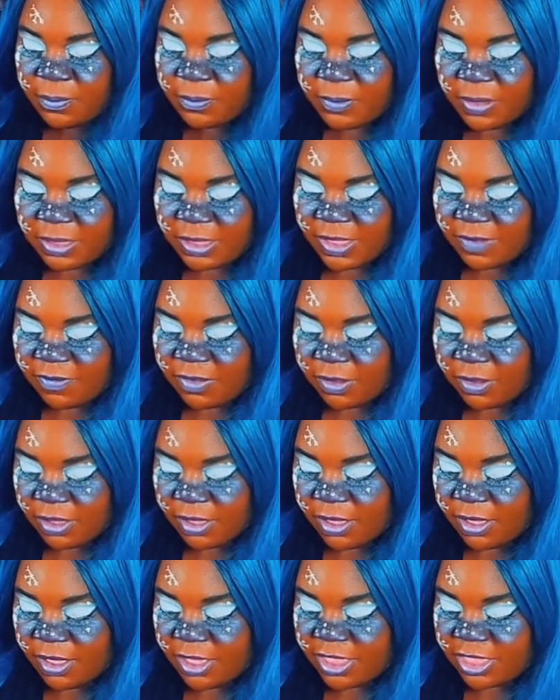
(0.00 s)
I give her
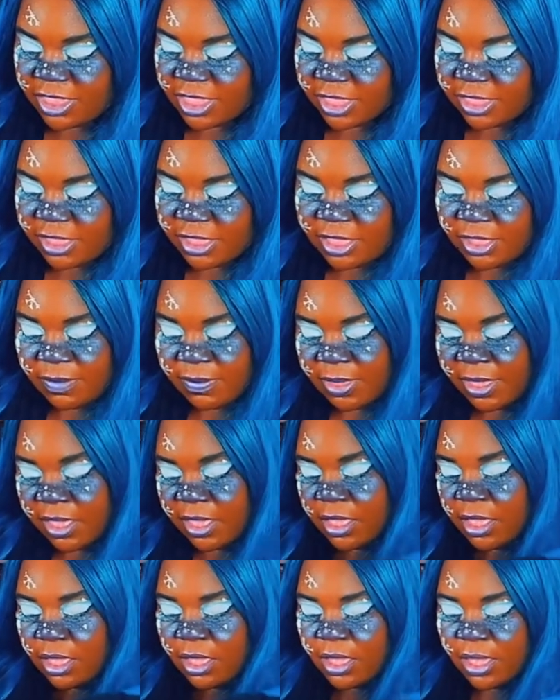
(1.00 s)
eyeshadows and I'm like,
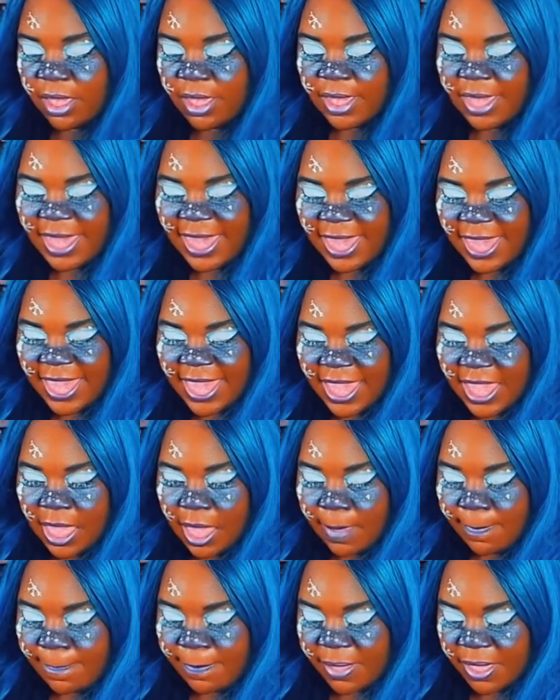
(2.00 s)

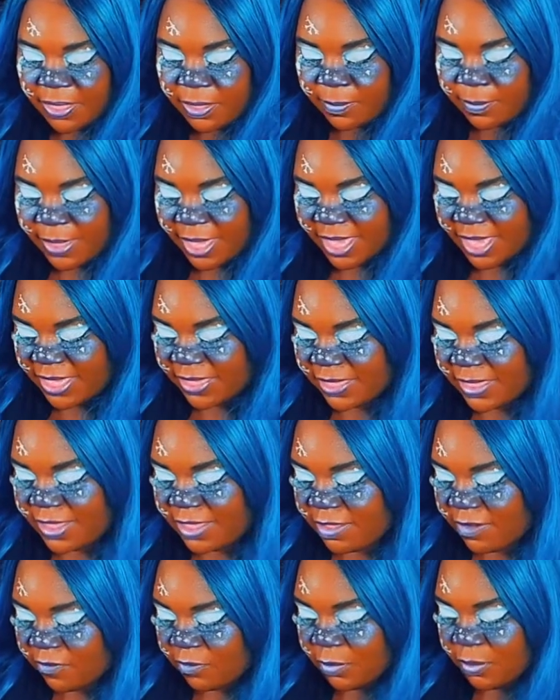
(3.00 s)
hi, by the way,
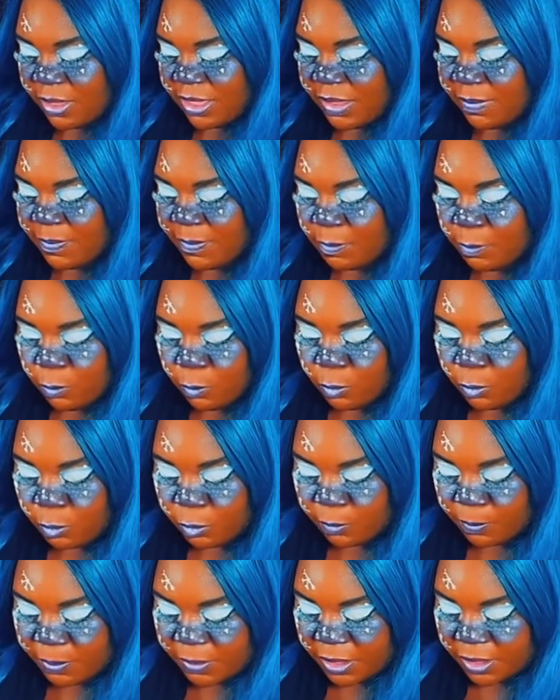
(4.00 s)
these have already been
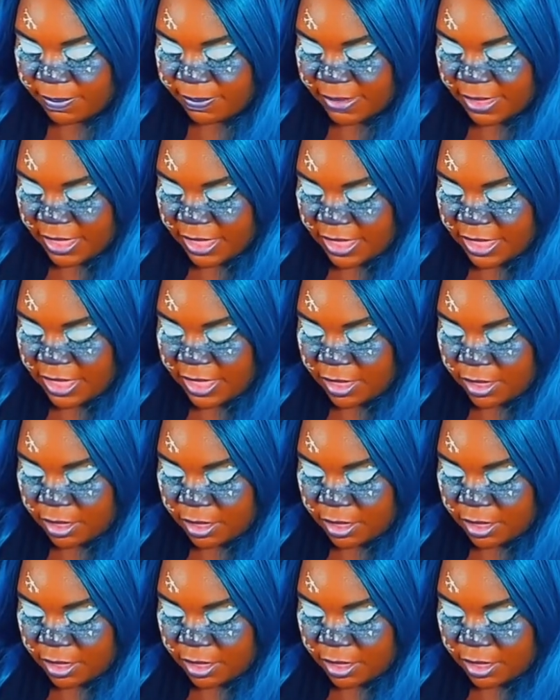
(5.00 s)
worn by me.